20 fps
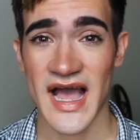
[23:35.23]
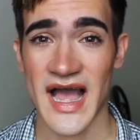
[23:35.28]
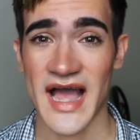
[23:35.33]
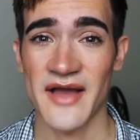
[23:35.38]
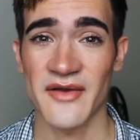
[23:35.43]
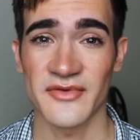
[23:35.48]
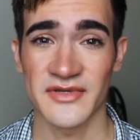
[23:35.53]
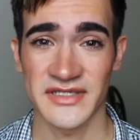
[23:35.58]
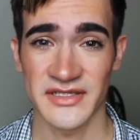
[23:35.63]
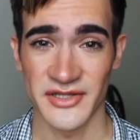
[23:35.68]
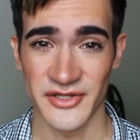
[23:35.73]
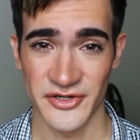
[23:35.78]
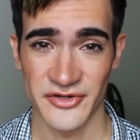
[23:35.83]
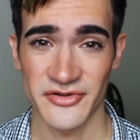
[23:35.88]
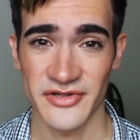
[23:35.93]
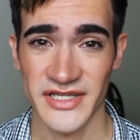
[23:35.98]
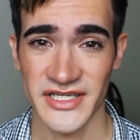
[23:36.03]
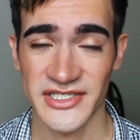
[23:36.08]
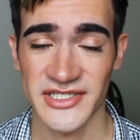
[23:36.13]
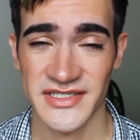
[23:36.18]
I was
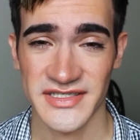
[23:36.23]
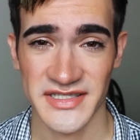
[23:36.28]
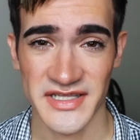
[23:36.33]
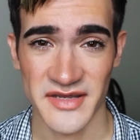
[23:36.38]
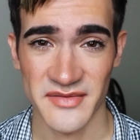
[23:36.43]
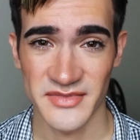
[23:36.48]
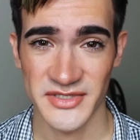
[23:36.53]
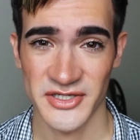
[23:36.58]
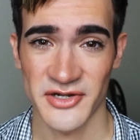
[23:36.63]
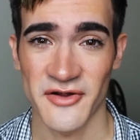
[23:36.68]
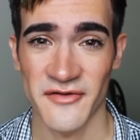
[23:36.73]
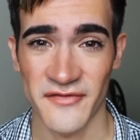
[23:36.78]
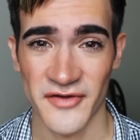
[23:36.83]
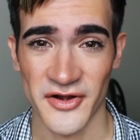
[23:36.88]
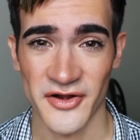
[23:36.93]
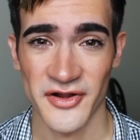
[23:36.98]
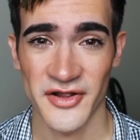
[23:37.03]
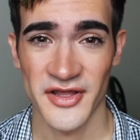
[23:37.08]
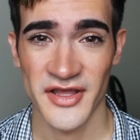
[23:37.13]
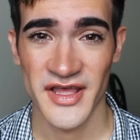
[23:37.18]
literally just the
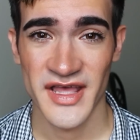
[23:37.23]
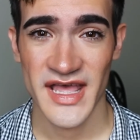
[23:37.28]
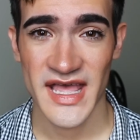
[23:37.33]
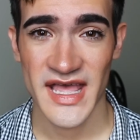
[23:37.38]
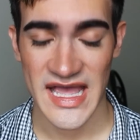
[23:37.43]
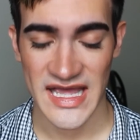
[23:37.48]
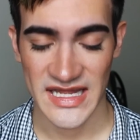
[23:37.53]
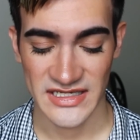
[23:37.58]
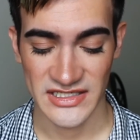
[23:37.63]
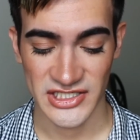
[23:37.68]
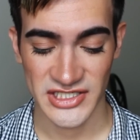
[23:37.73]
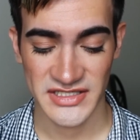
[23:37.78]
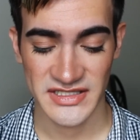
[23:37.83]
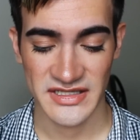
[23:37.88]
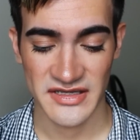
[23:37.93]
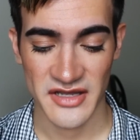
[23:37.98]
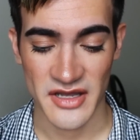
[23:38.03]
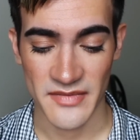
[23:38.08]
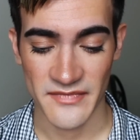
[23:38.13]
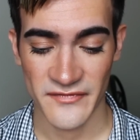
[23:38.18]
observer and
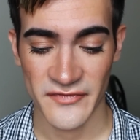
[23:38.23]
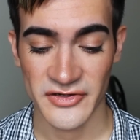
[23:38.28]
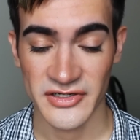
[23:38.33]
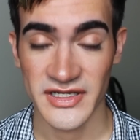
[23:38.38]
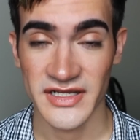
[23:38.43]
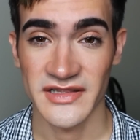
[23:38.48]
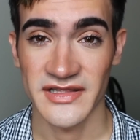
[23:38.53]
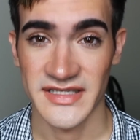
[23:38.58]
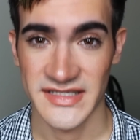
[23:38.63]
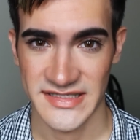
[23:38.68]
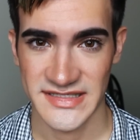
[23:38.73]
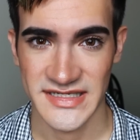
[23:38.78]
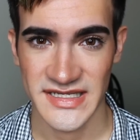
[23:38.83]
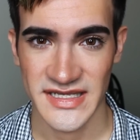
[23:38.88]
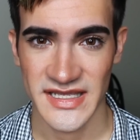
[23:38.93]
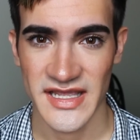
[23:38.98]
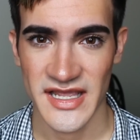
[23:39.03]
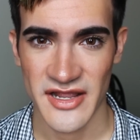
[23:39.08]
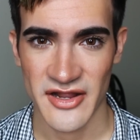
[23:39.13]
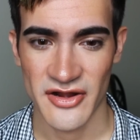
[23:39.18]
just the comforting
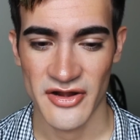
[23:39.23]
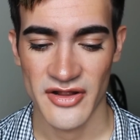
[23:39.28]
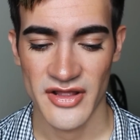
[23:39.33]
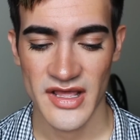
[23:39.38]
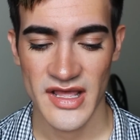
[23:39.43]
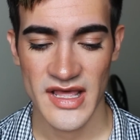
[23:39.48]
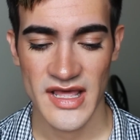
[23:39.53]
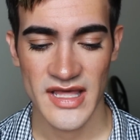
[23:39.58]
listening ear.